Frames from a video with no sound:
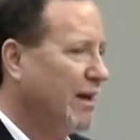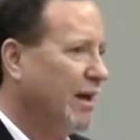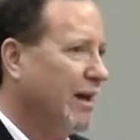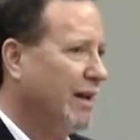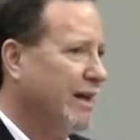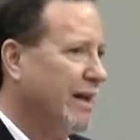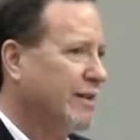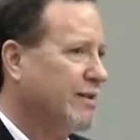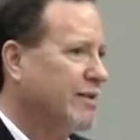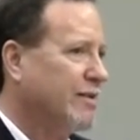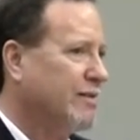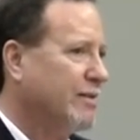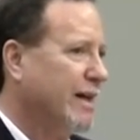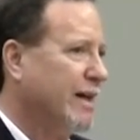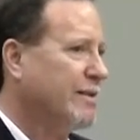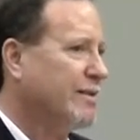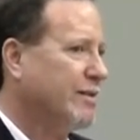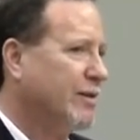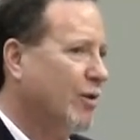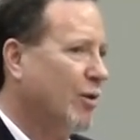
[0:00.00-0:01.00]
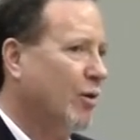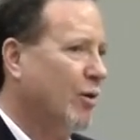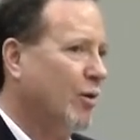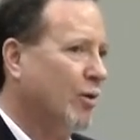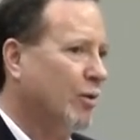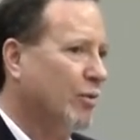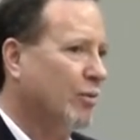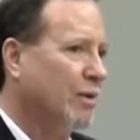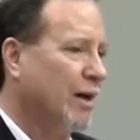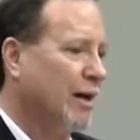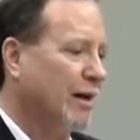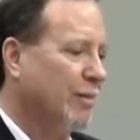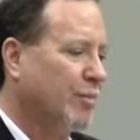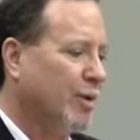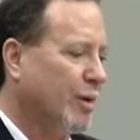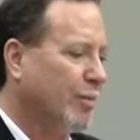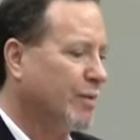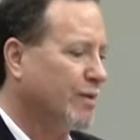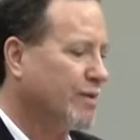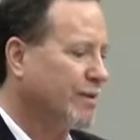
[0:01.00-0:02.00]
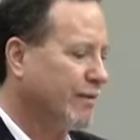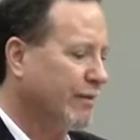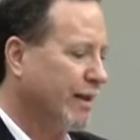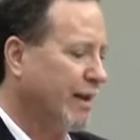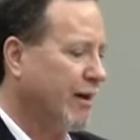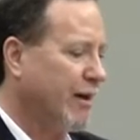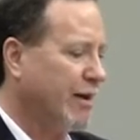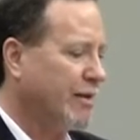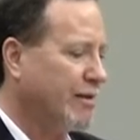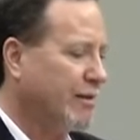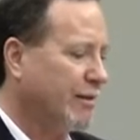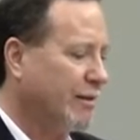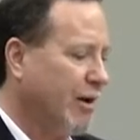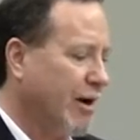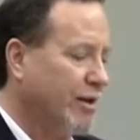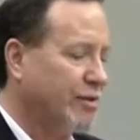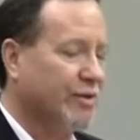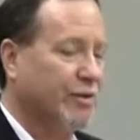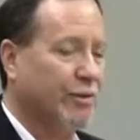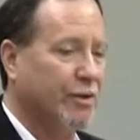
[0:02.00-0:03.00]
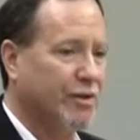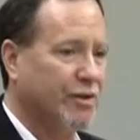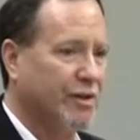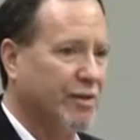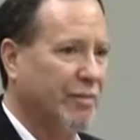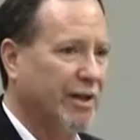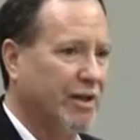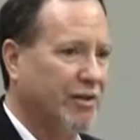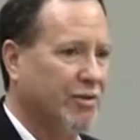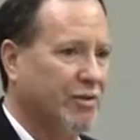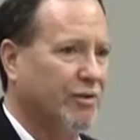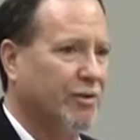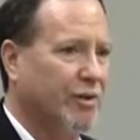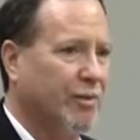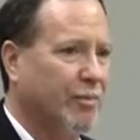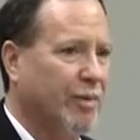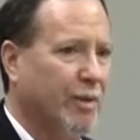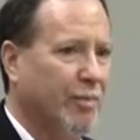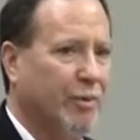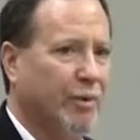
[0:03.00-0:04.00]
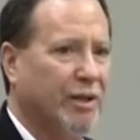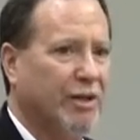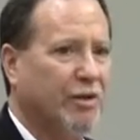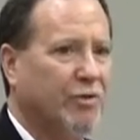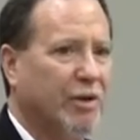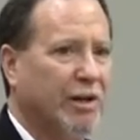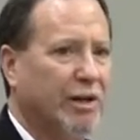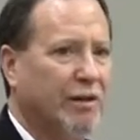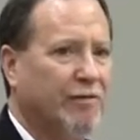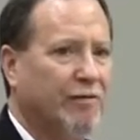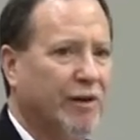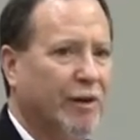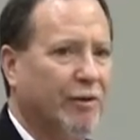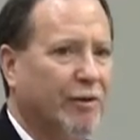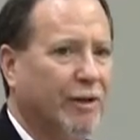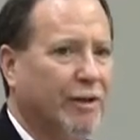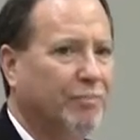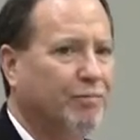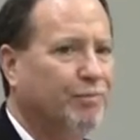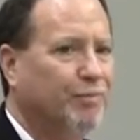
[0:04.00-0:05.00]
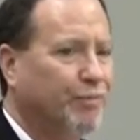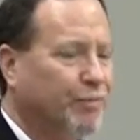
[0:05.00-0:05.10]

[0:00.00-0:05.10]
And that's the whole purpose of that lawsuit, is to make sure that people get treated fairly.